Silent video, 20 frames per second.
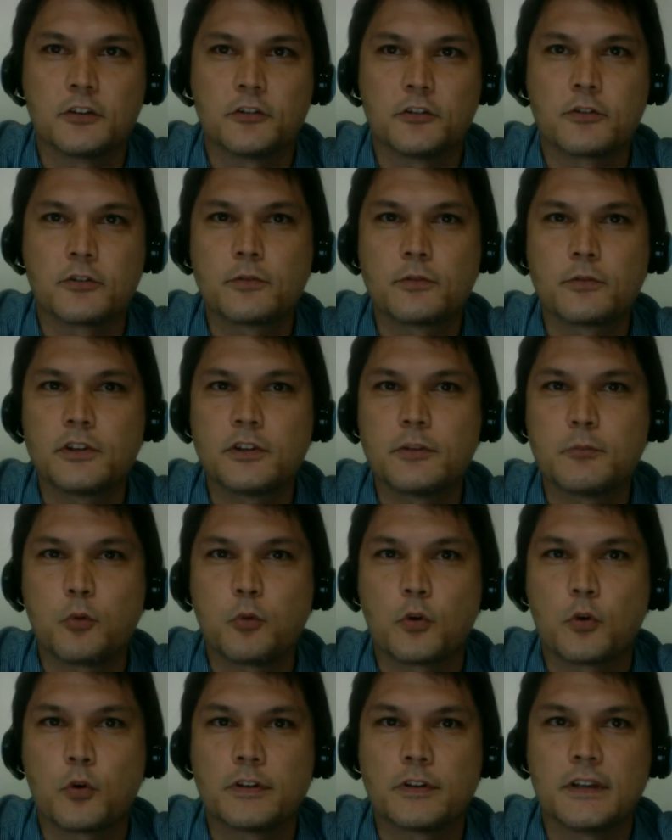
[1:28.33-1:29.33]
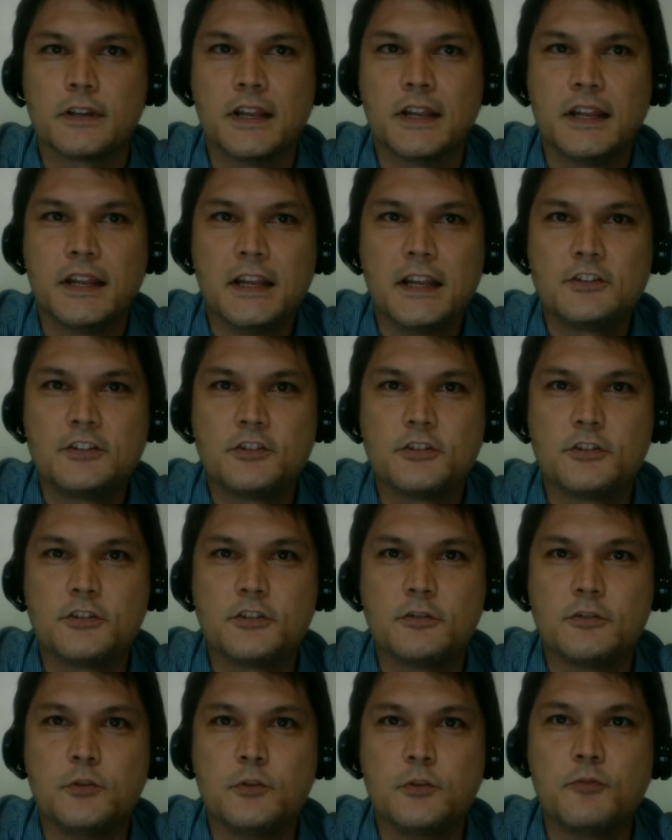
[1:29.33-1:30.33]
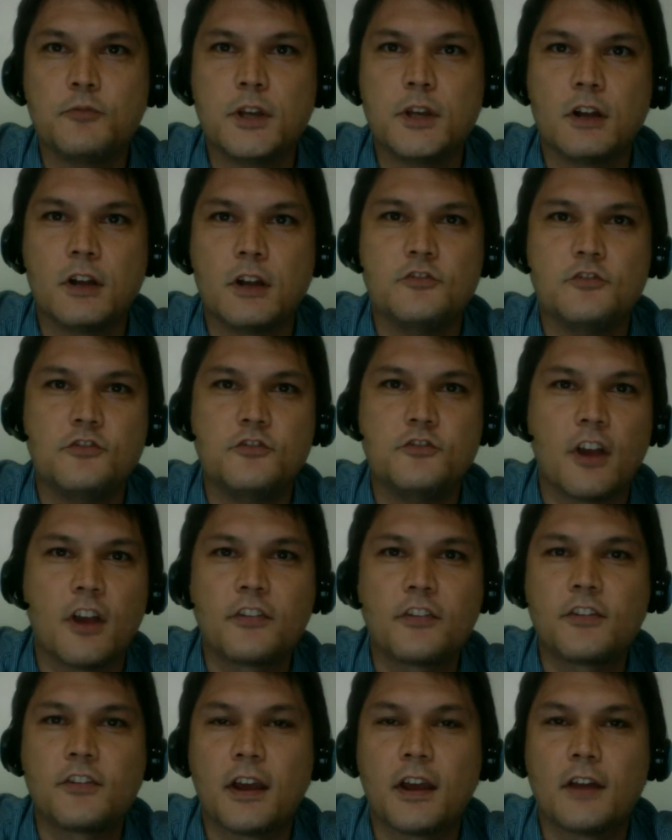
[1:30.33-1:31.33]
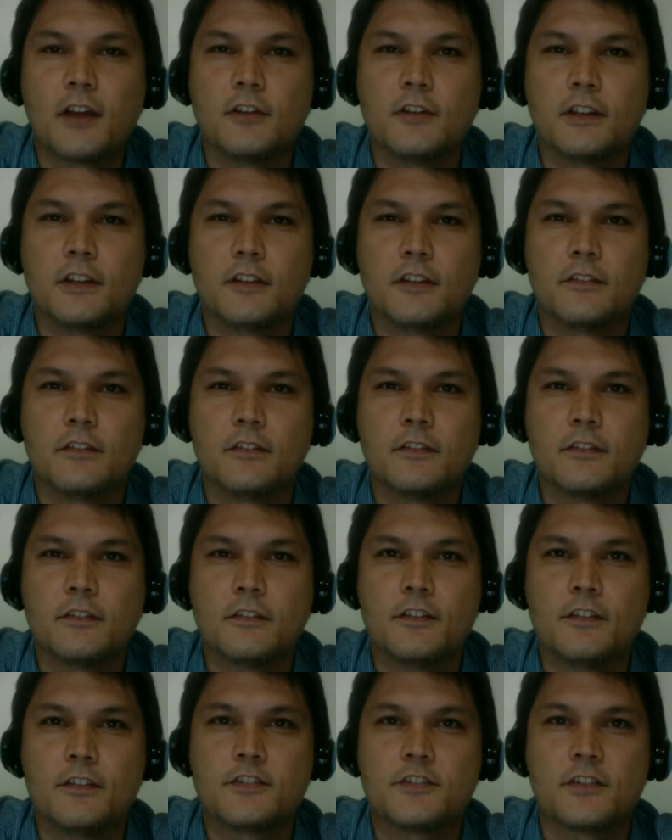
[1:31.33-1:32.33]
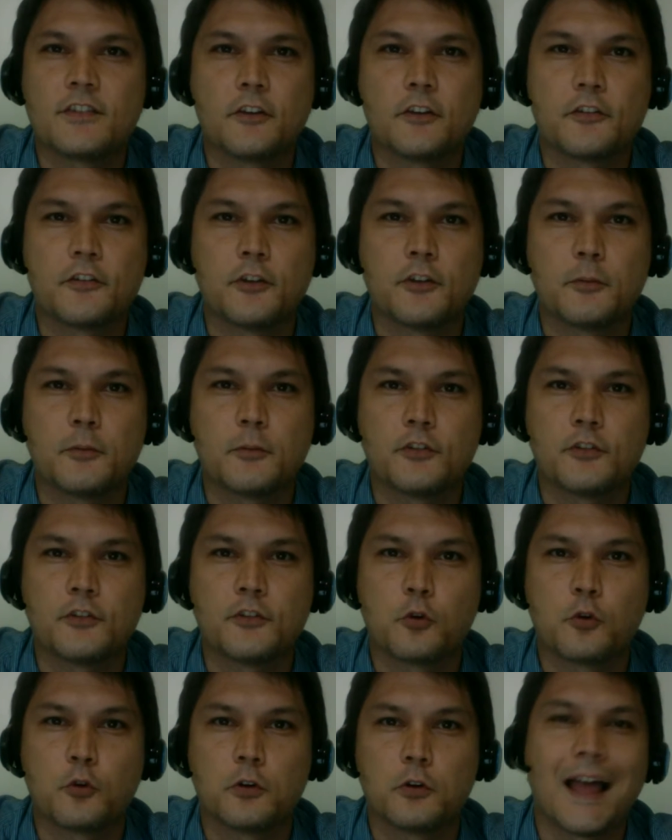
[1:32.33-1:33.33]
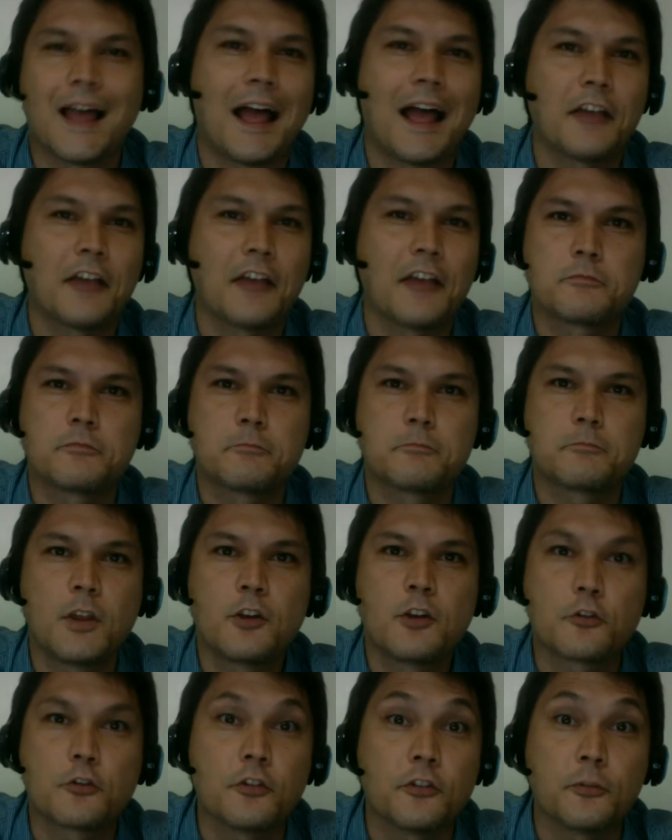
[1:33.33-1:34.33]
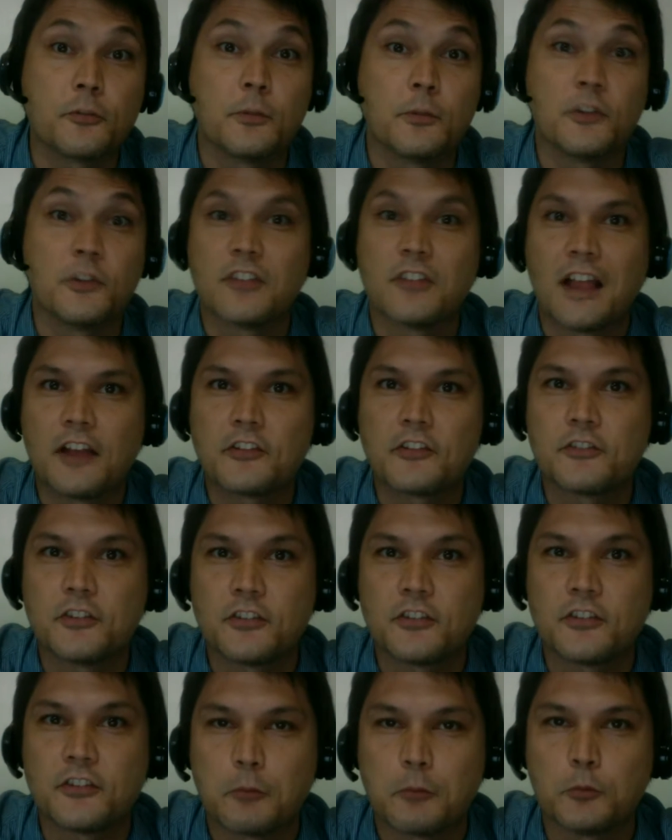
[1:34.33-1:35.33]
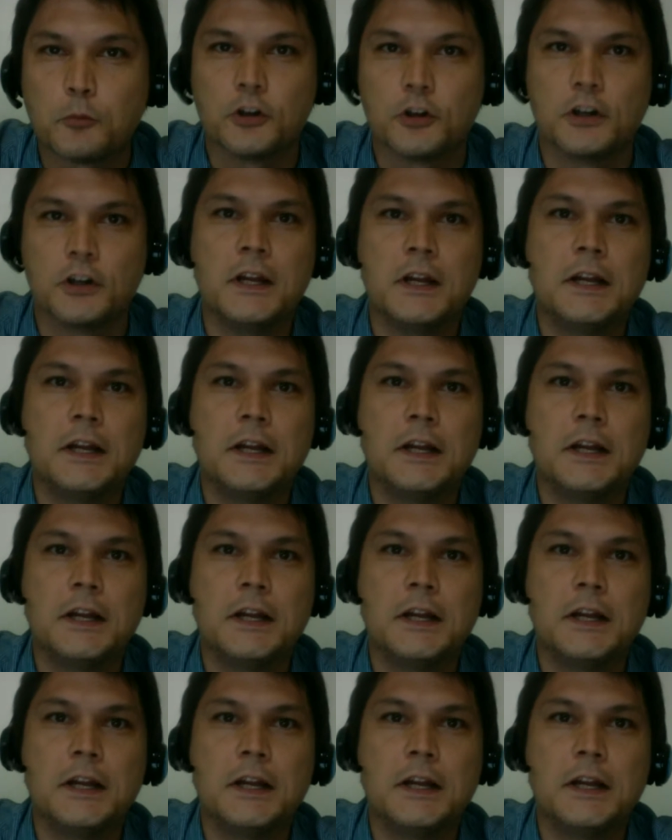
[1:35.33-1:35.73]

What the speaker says: So it's really important to move beyond just having the sales numbers for last Christmas, last December,